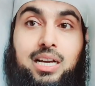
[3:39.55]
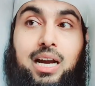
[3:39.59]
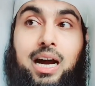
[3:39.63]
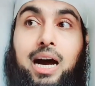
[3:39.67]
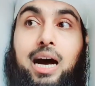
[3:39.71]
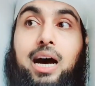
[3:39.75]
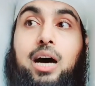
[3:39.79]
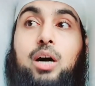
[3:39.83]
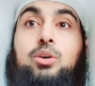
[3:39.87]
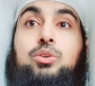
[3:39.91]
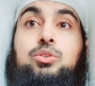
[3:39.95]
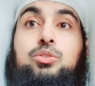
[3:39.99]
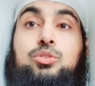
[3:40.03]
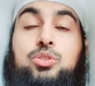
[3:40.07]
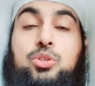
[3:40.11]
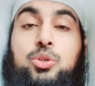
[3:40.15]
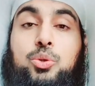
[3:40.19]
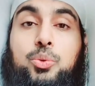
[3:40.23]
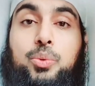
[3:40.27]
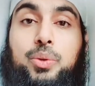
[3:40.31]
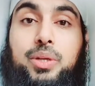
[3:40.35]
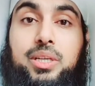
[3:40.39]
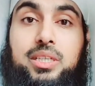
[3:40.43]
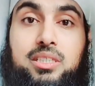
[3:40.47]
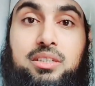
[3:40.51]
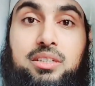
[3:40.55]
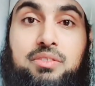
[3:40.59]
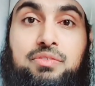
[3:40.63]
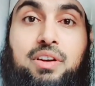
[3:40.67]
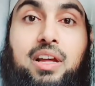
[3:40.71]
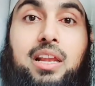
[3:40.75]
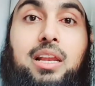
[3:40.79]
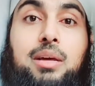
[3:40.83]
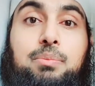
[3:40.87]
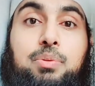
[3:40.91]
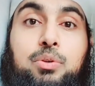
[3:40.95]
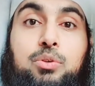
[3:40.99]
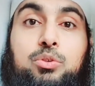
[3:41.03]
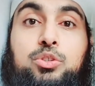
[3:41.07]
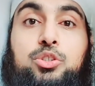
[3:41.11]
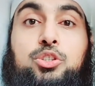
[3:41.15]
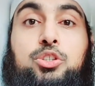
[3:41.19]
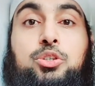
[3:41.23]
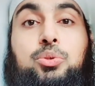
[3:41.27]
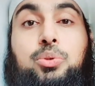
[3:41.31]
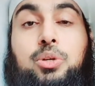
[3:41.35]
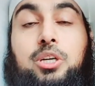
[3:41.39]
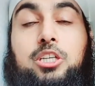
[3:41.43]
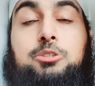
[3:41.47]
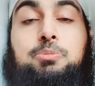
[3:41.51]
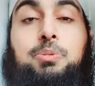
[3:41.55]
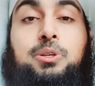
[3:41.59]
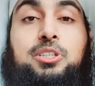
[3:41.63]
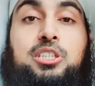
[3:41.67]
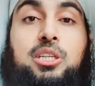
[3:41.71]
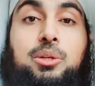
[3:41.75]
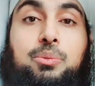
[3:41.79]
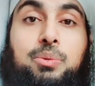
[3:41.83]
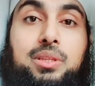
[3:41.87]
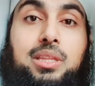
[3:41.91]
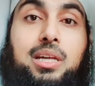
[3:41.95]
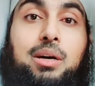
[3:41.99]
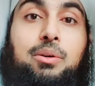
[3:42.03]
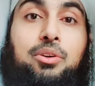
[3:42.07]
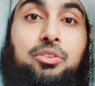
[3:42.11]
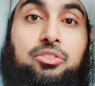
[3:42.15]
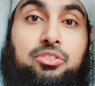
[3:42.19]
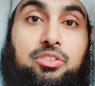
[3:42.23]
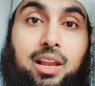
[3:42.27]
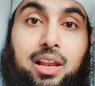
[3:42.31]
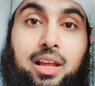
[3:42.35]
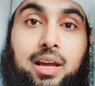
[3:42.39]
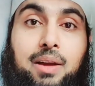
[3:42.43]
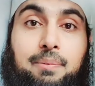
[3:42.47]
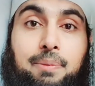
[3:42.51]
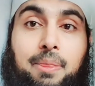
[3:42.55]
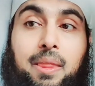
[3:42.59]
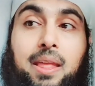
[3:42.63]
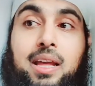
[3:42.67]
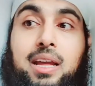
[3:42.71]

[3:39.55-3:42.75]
How do we develop khushu', especially with our salah?